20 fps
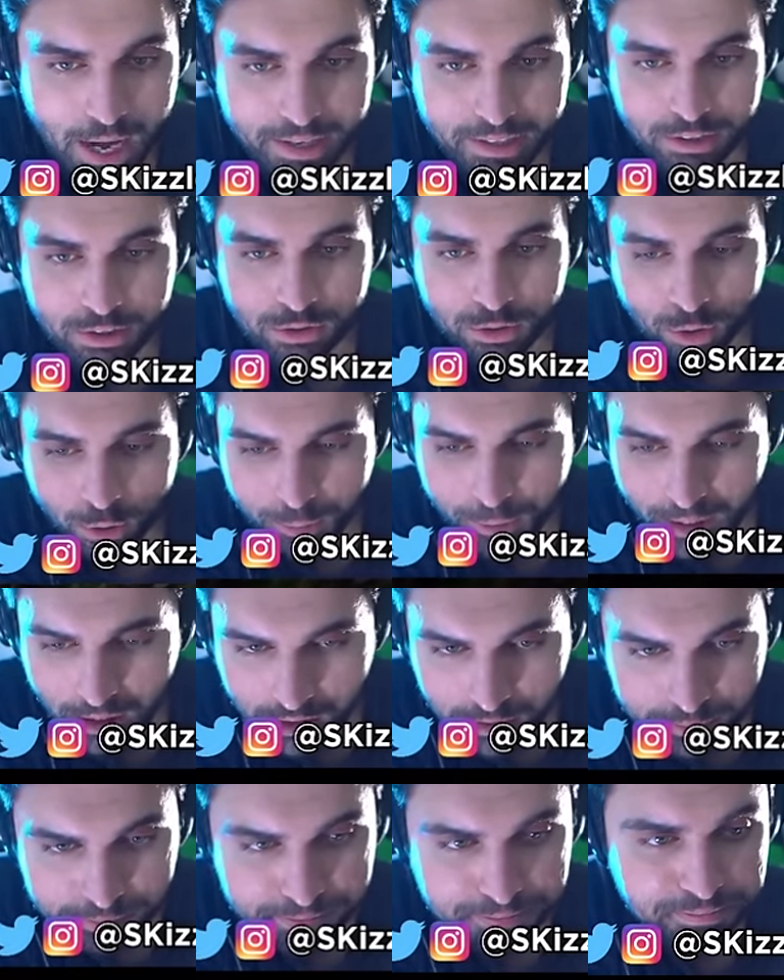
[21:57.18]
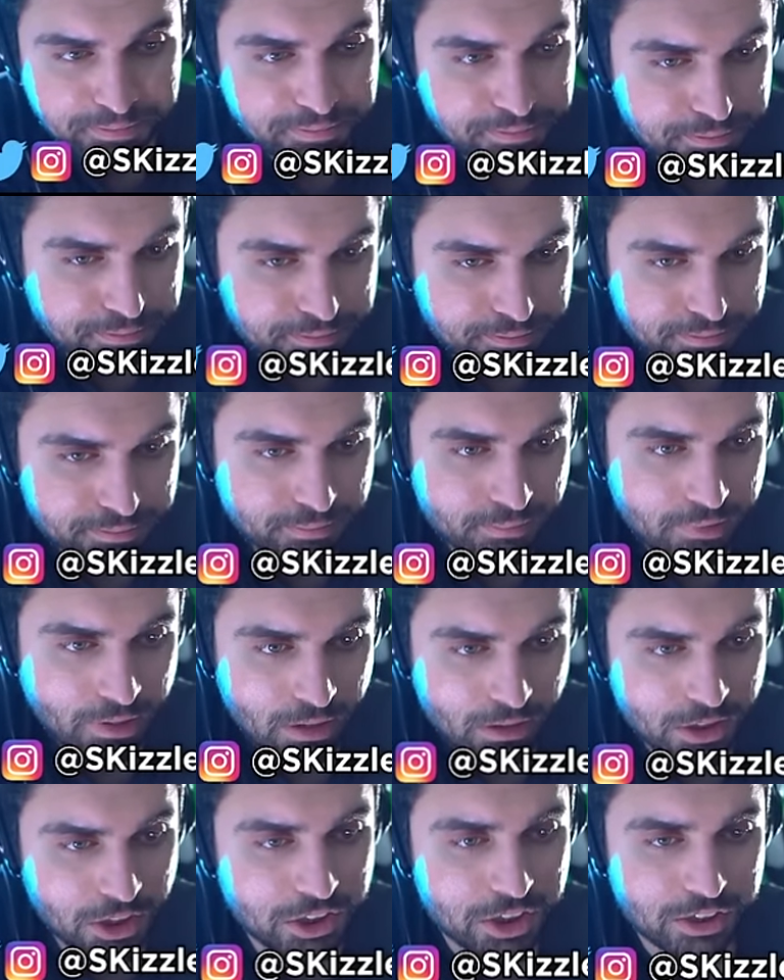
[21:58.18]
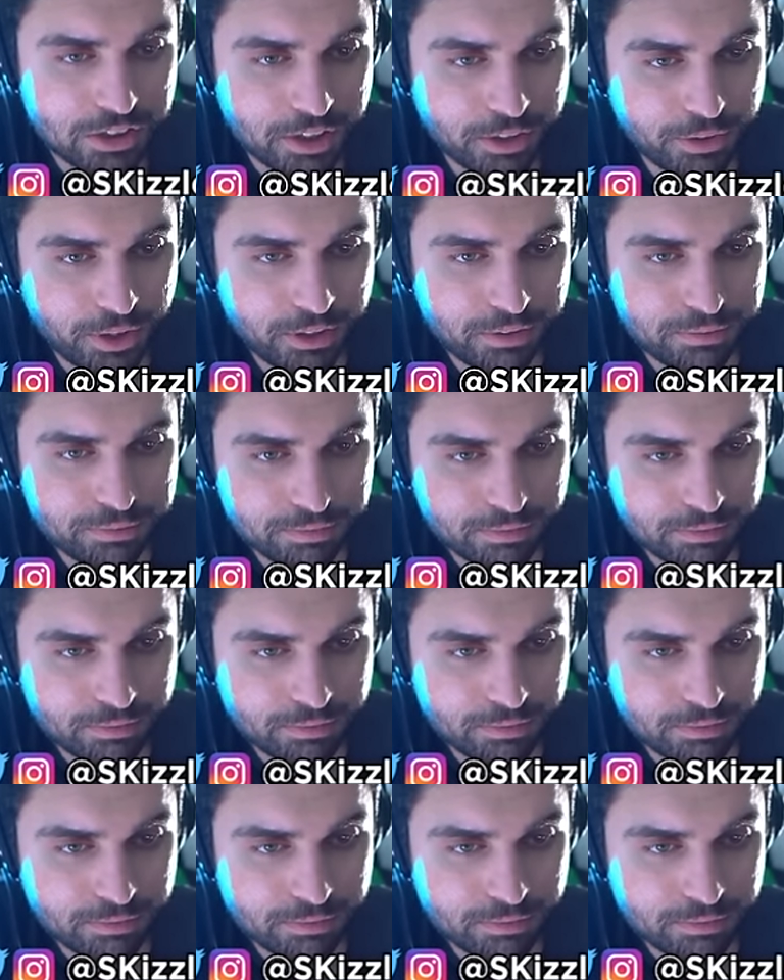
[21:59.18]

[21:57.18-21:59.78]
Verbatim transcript: I didn't know, man. Ninja Theory.